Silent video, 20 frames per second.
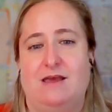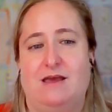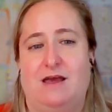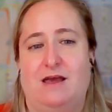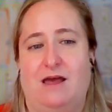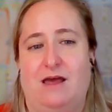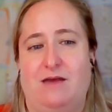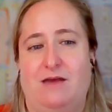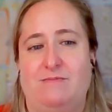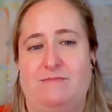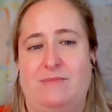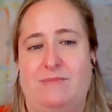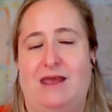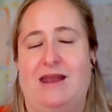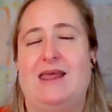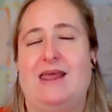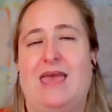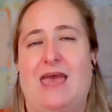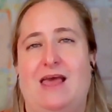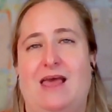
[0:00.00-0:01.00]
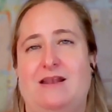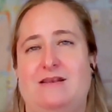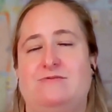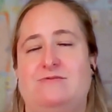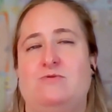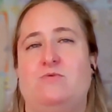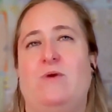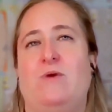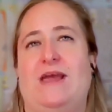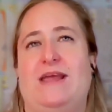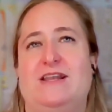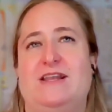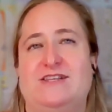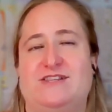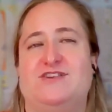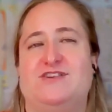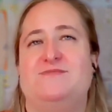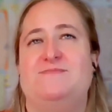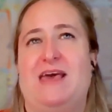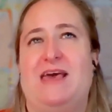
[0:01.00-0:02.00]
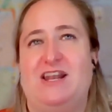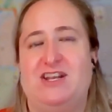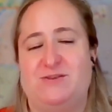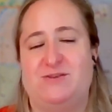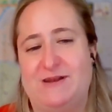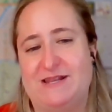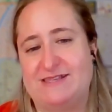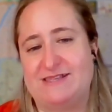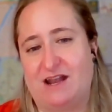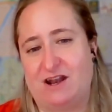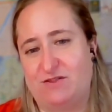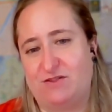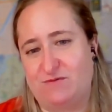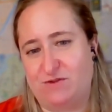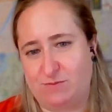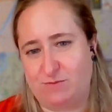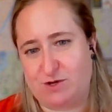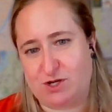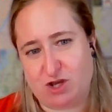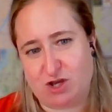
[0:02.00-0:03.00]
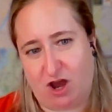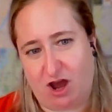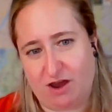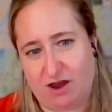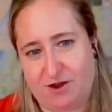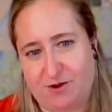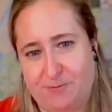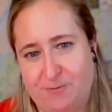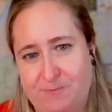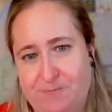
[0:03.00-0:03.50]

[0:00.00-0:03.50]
And again, wait until management is out of the room to talk.